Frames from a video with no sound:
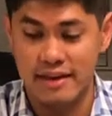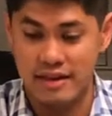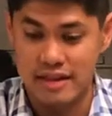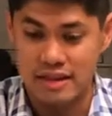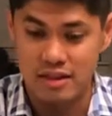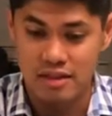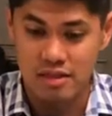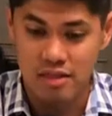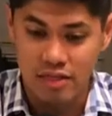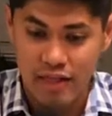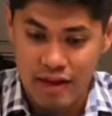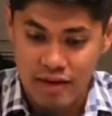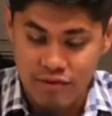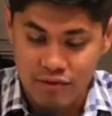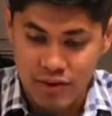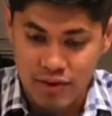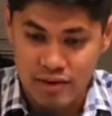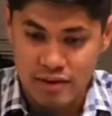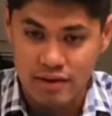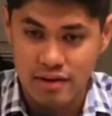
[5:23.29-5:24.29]

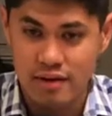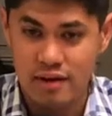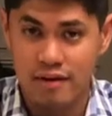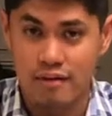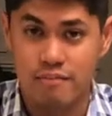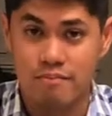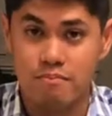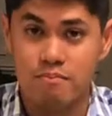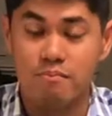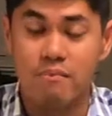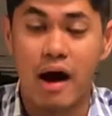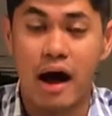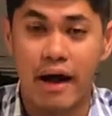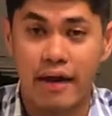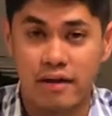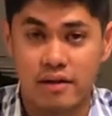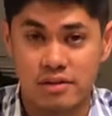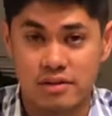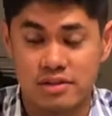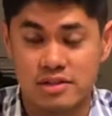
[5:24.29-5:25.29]
11
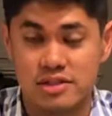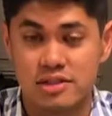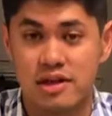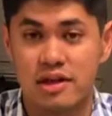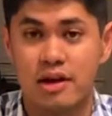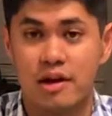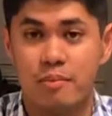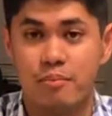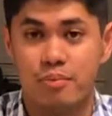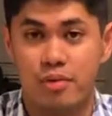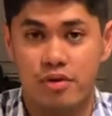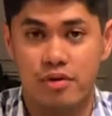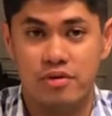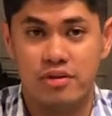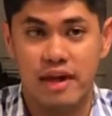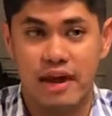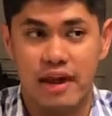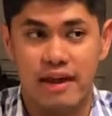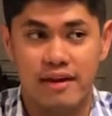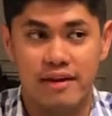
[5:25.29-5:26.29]
miles per
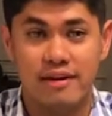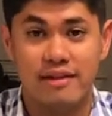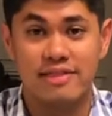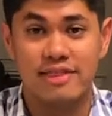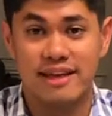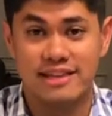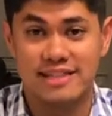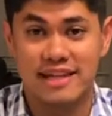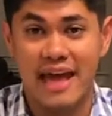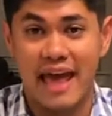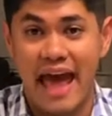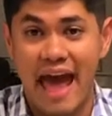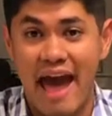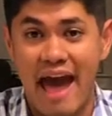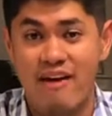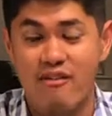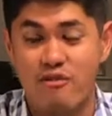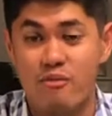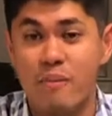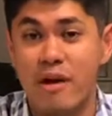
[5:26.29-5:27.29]
day. That's a
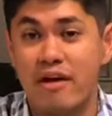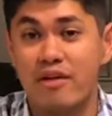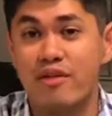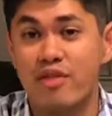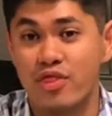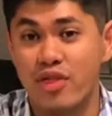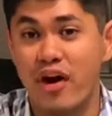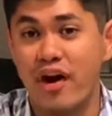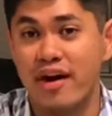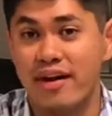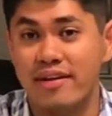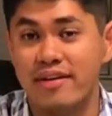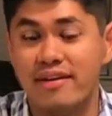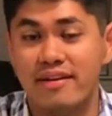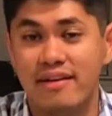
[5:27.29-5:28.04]
half marathon